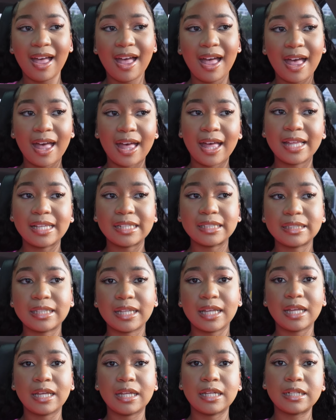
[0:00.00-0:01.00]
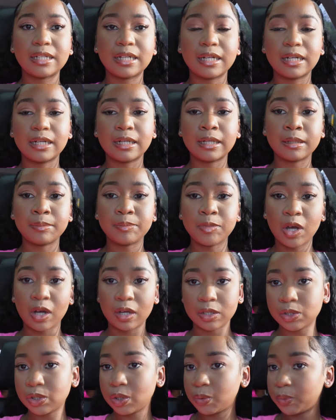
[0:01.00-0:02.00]
And then
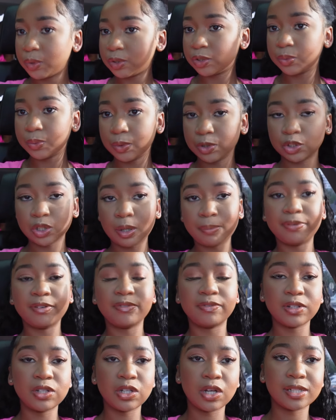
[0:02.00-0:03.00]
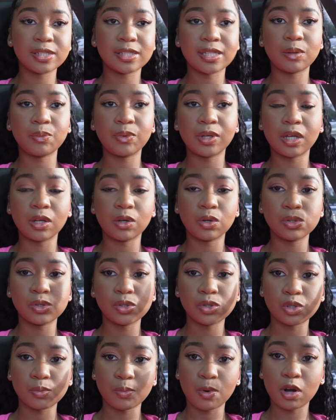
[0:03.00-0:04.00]
so we'll shop for vineyards that we can go
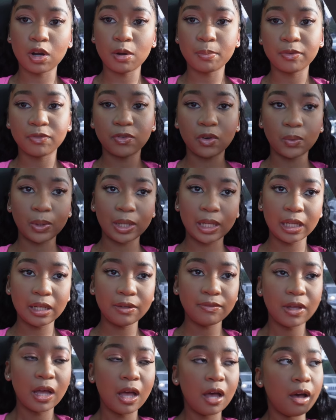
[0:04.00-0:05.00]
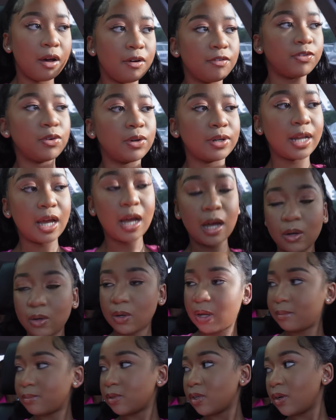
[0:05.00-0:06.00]
to tomorrow before we leave. For
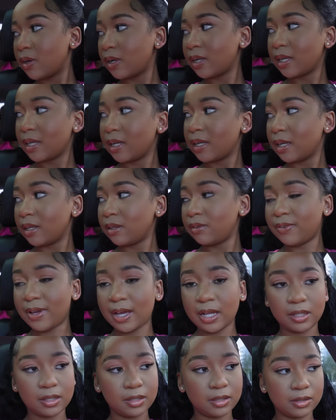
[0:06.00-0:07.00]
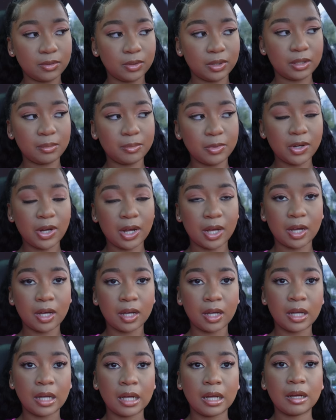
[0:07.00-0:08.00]
now, I'm sorry, are you fine? With the mirror?
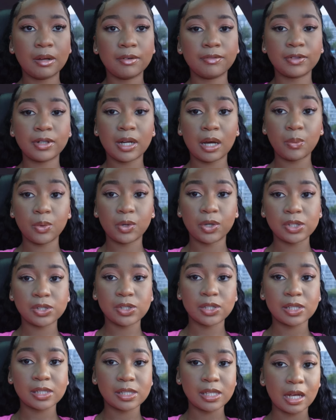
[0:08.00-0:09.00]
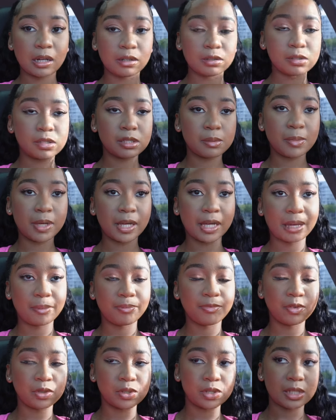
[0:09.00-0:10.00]
For now, we're going to the Silo to make
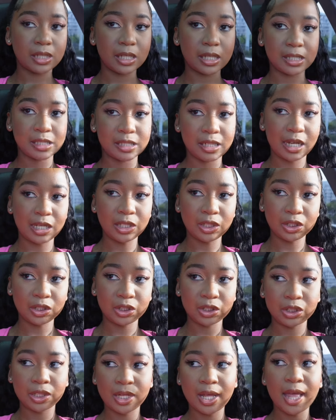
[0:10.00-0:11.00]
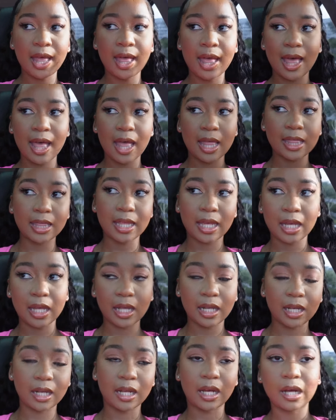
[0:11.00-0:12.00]
up for today's lunch, and
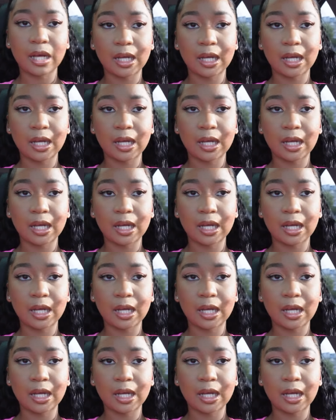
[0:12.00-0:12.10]
then